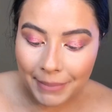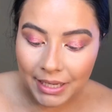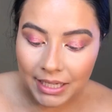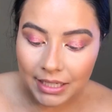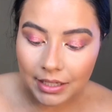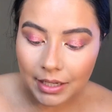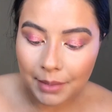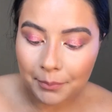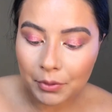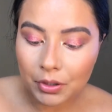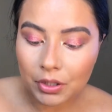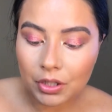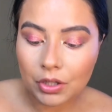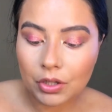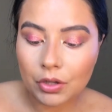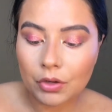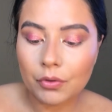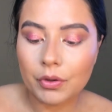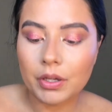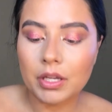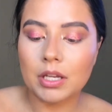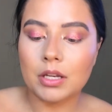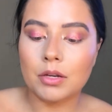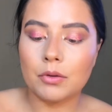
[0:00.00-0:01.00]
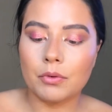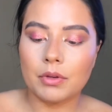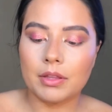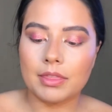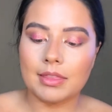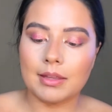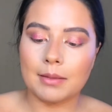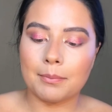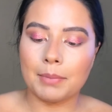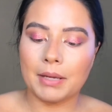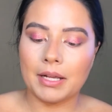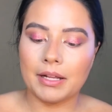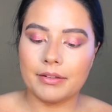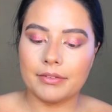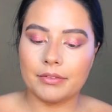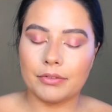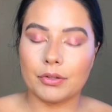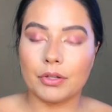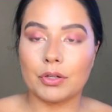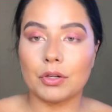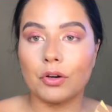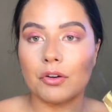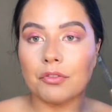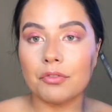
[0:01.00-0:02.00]
But I'm going to go in with a
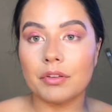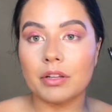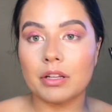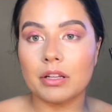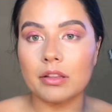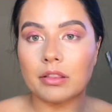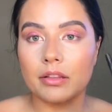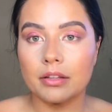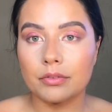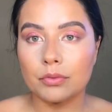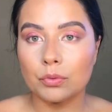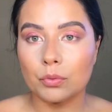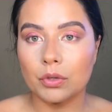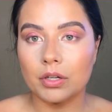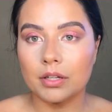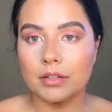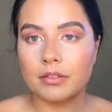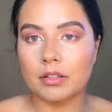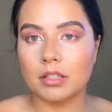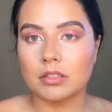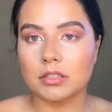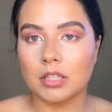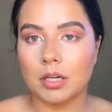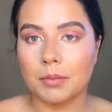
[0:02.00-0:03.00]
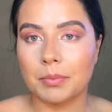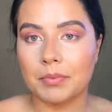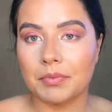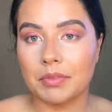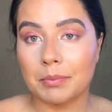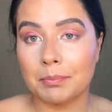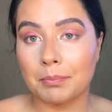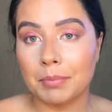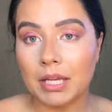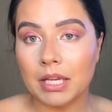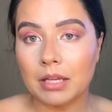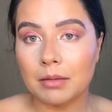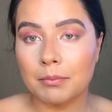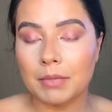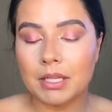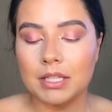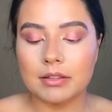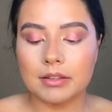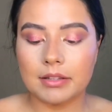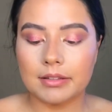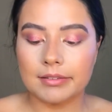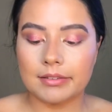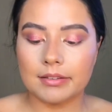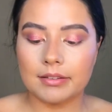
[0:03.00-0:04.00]
pencil, and hopefully this works on top of the
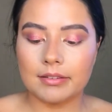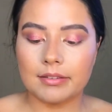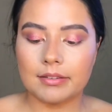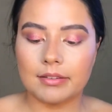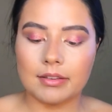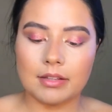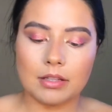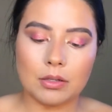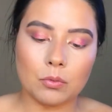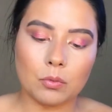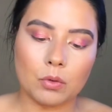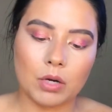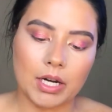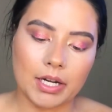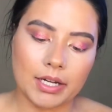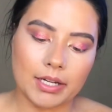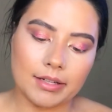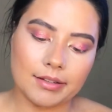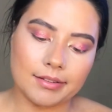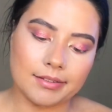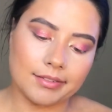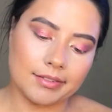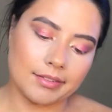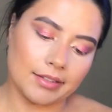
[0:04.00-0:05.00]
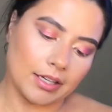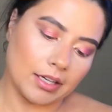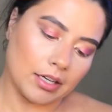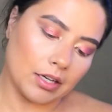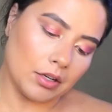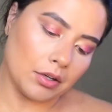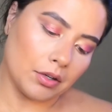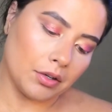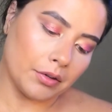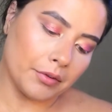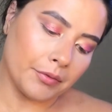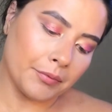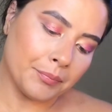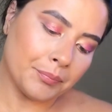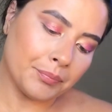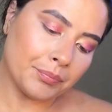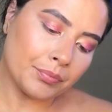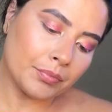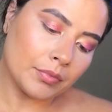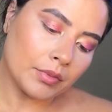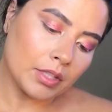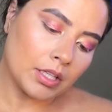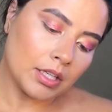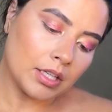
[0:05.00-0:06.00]
pigment. This is the YSL
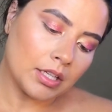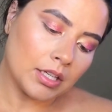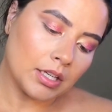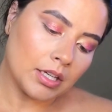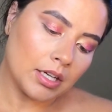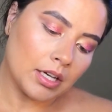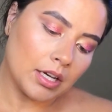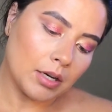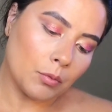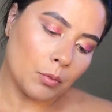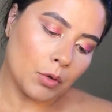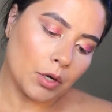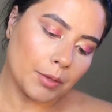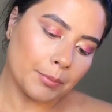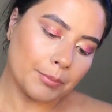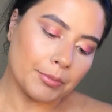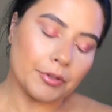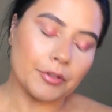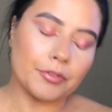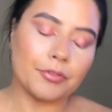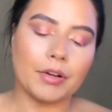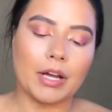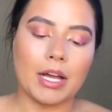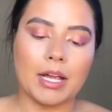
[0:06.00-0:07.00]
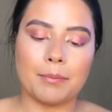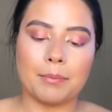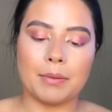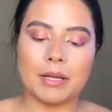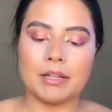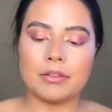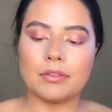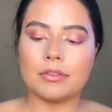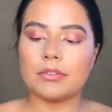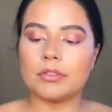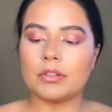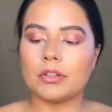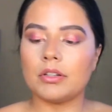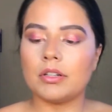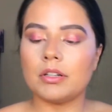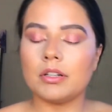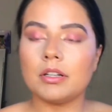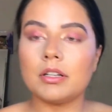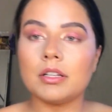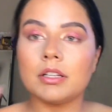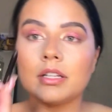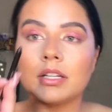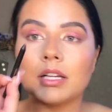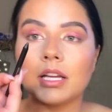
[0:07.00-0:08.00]
Waterproof Eye Pencil
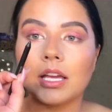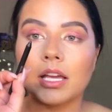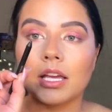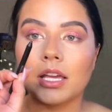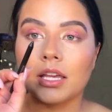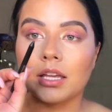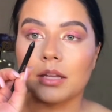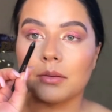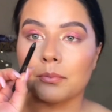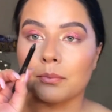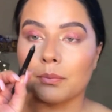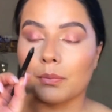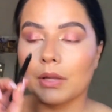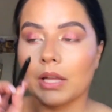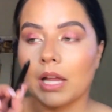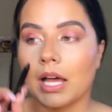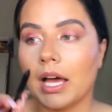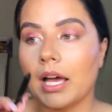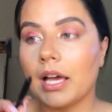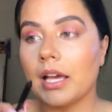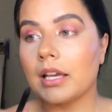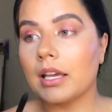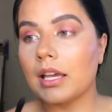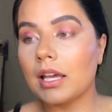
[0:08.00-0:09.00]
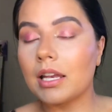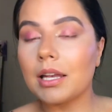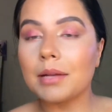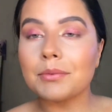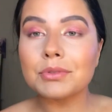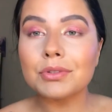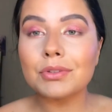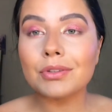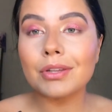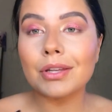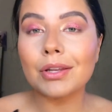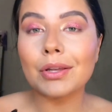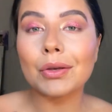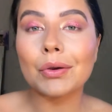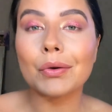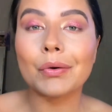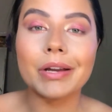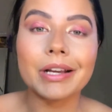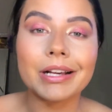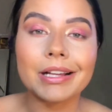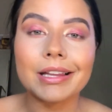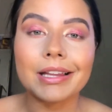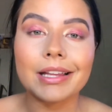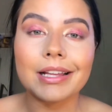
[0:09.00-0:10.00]
in black, and I'm just going to
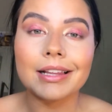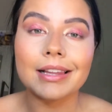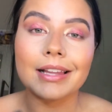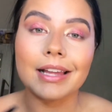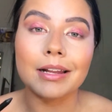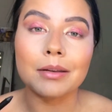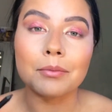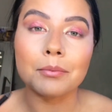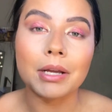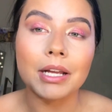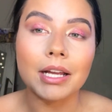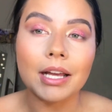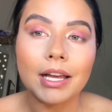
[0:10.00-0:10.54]
quickly line my